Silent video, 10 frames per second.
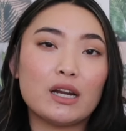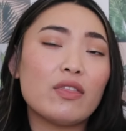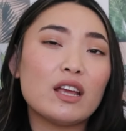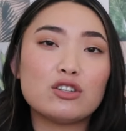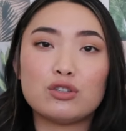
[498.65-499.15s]

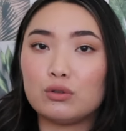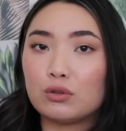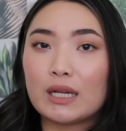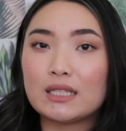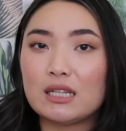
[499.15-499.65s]
nothing too
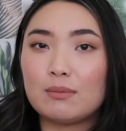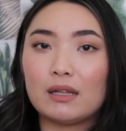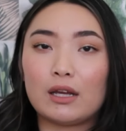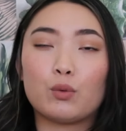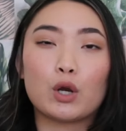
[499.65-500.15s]
crazy,
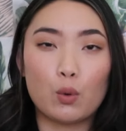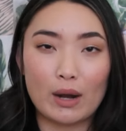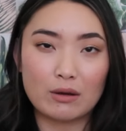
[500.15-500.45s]
but like we're going